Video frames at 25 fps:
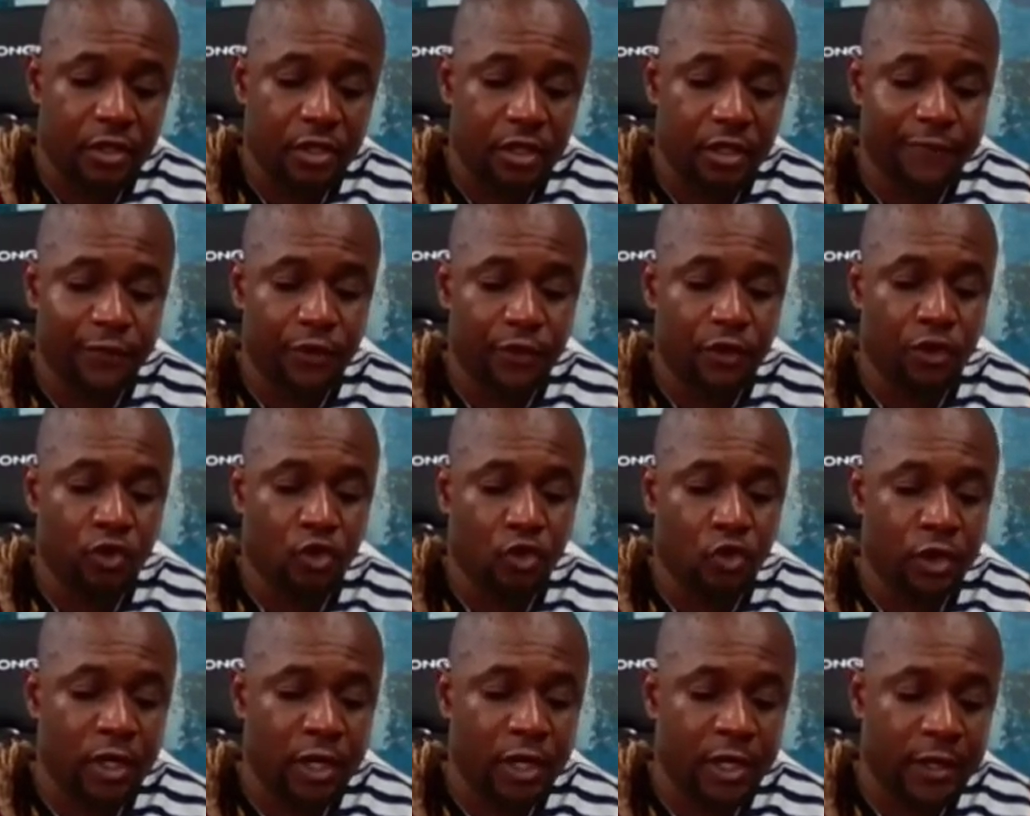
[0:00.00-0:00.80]
Chief, you know you
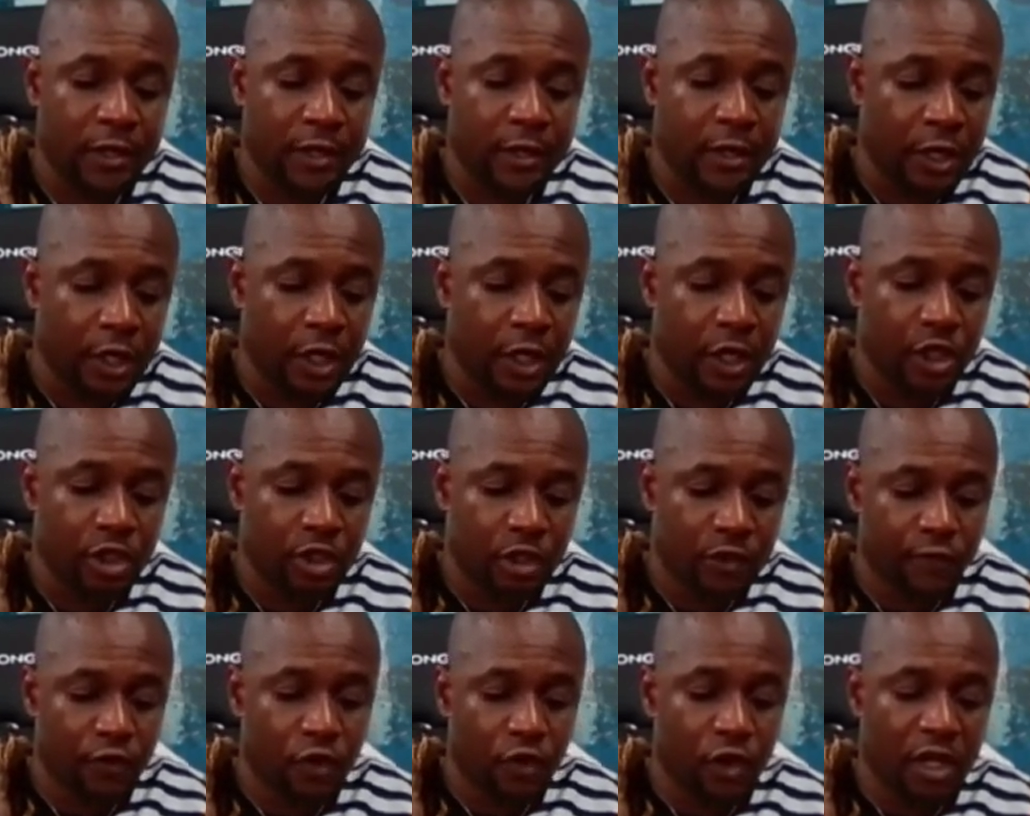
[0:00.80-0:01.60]
code.
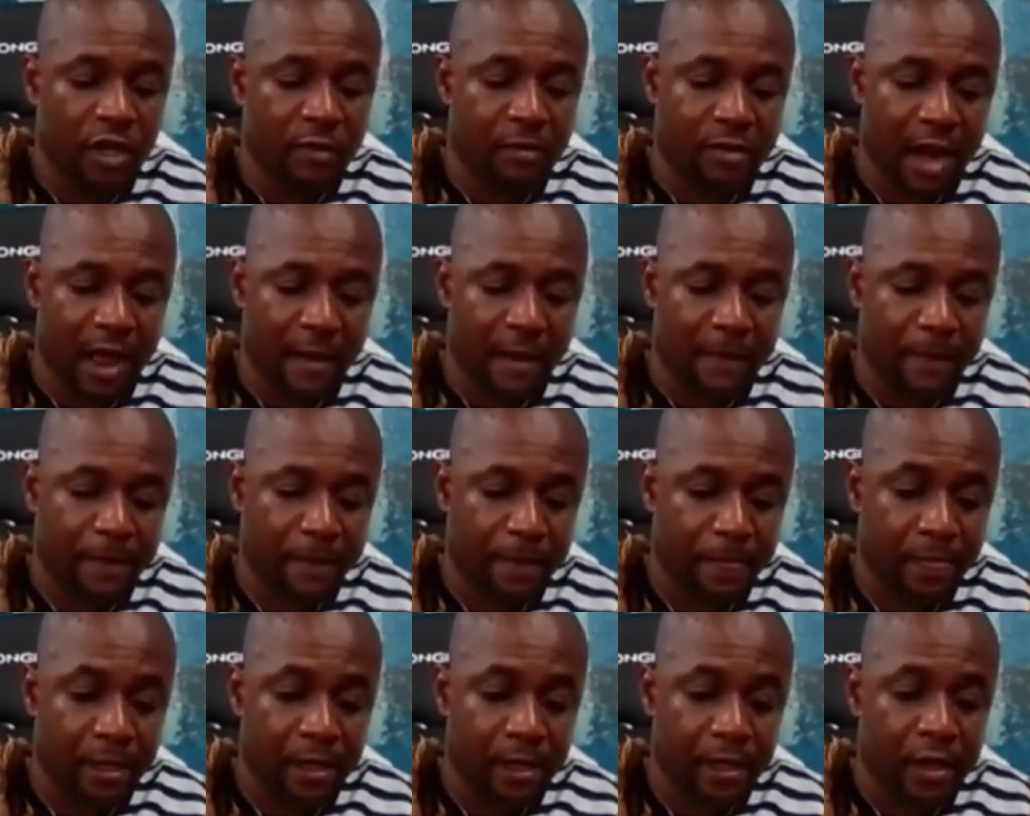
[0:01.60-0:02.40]
Chief, you know you brand.
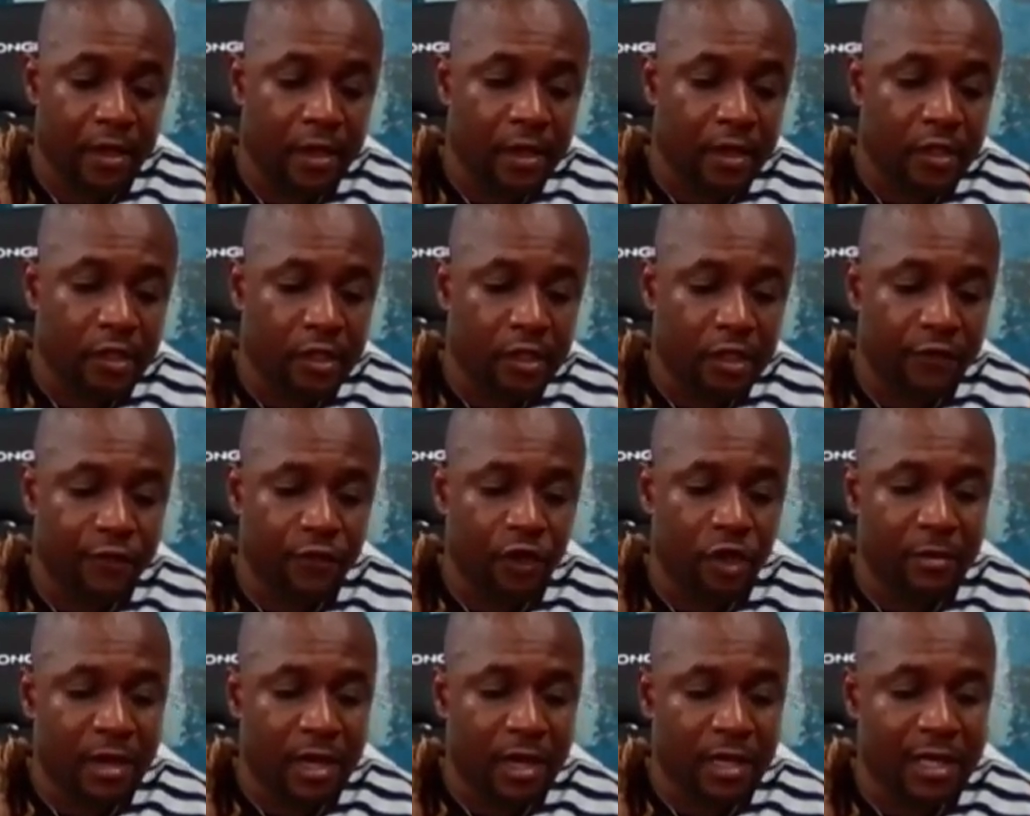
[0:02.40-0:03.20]
Chief,
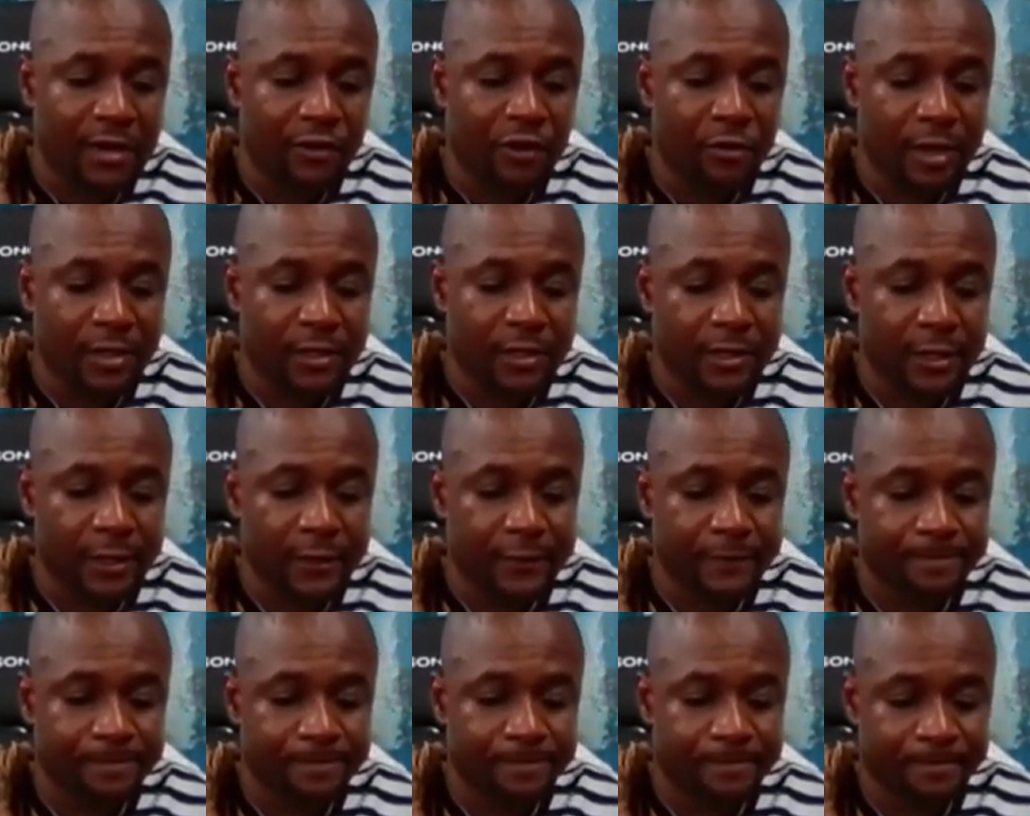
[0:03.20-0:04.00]
you know my game over
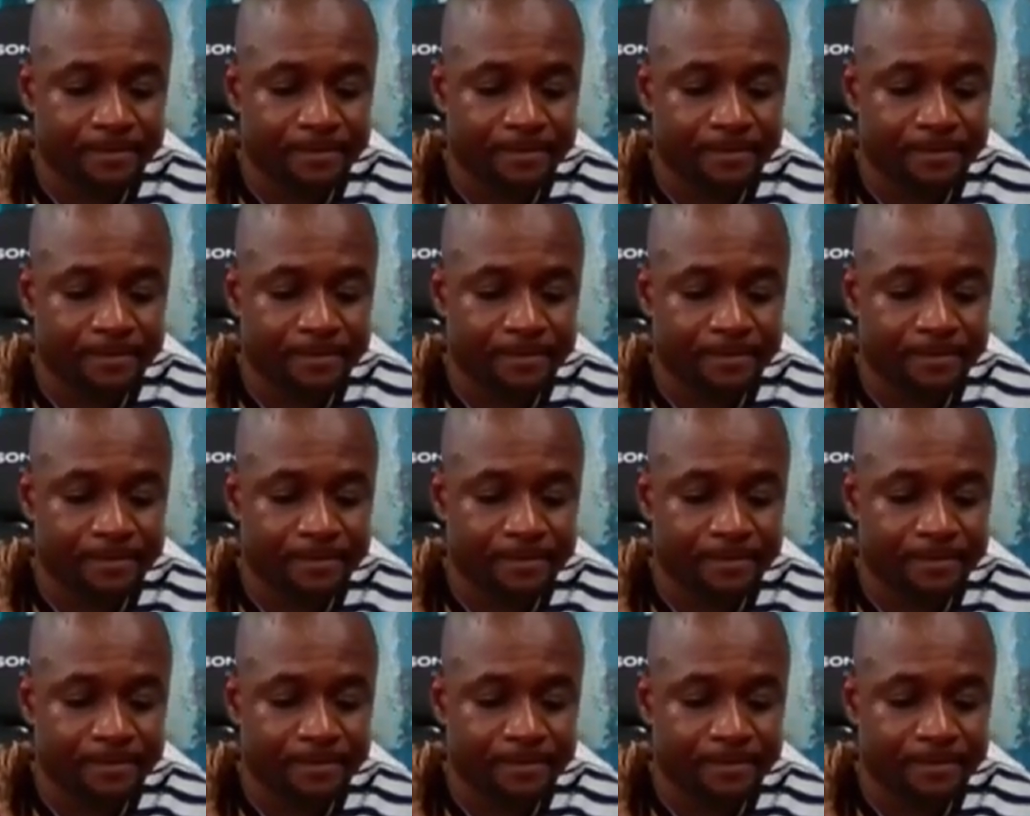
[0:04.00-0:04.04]
say.